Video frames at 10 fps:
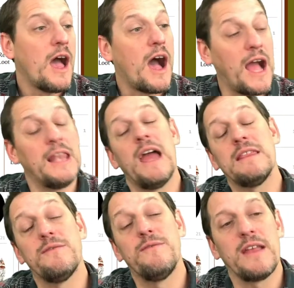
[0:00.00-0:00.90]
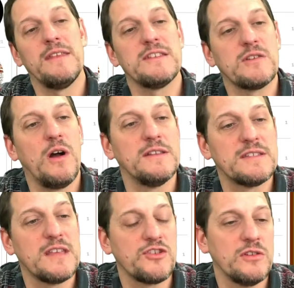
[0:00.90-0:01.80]
I like the fact that it's called a
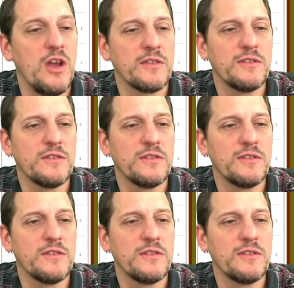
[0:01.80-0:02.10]
session log.